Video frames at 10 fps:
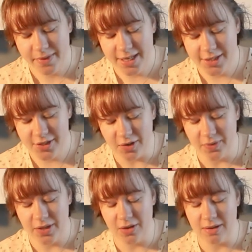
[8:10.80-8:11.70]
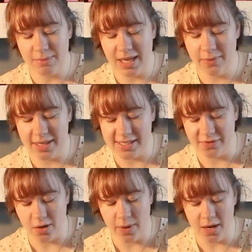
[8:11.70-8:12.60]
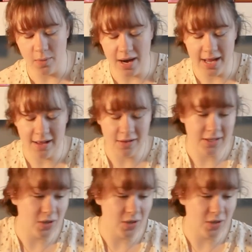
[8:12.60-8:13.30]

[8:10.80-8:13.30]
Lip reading: So you can play with this for quite a while.